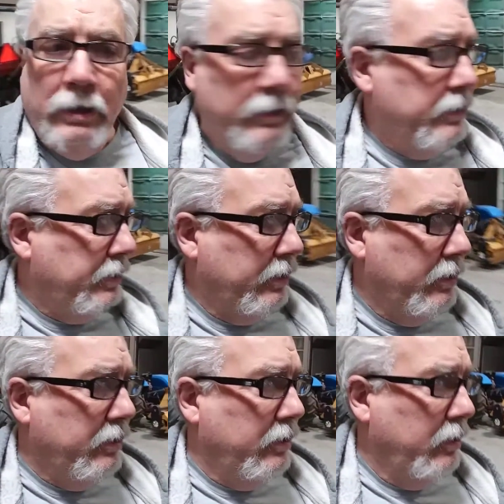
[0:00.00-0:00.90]
This
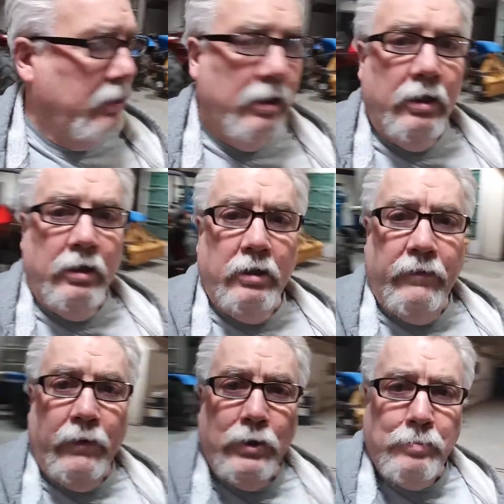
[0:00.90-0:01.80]
is the
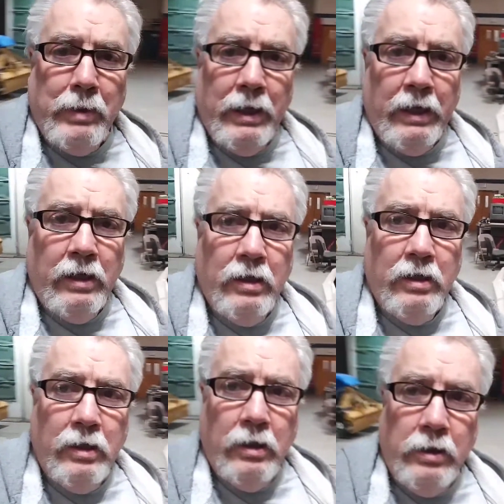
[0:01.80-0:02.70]
first bay.
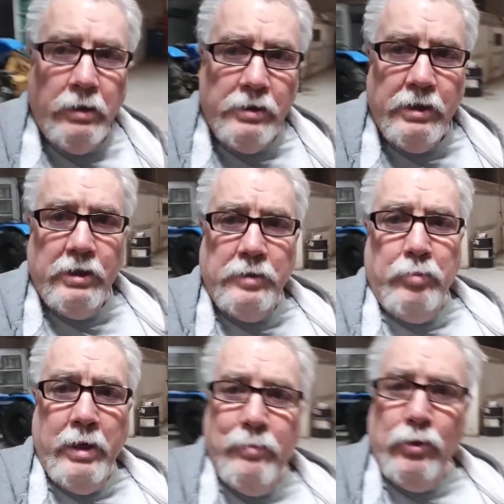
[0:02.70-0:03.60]
You can see the
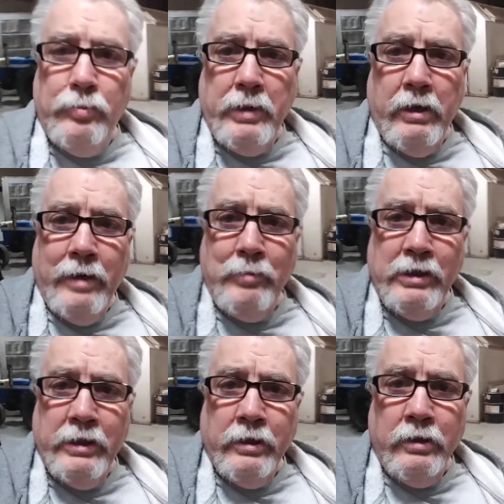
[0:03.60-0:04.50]
spray booth behind me
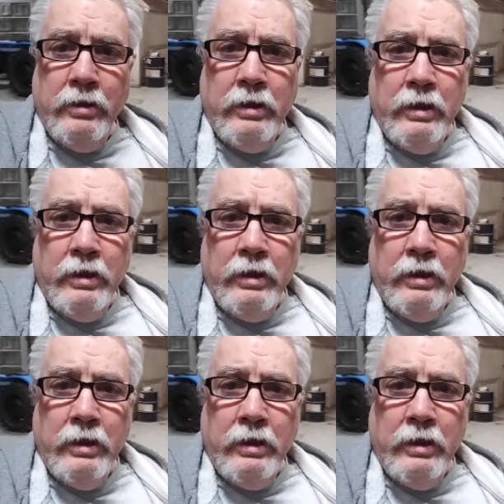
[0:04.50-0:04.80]
there.